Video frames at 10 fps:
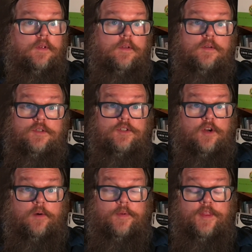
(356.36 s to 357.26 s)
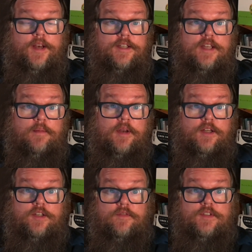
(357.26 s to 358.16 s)
Start with an
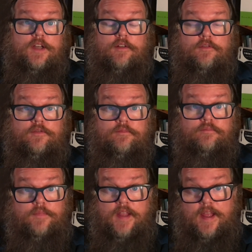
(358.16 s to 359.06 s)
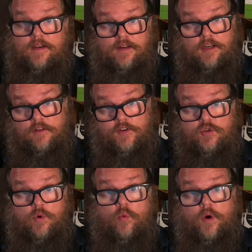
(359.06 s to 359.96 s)
examination of self, that
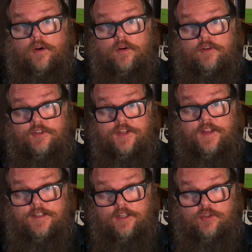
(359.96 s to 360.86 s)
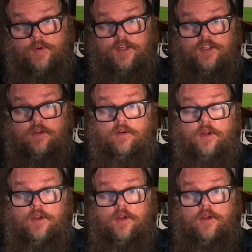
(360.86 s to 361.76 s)
individual worker who's in that situation
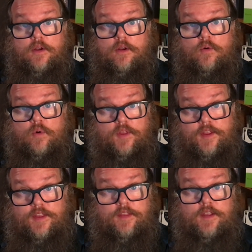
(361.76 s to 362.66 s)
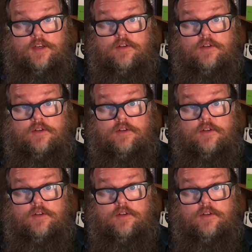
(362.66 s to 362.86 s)
where they think they do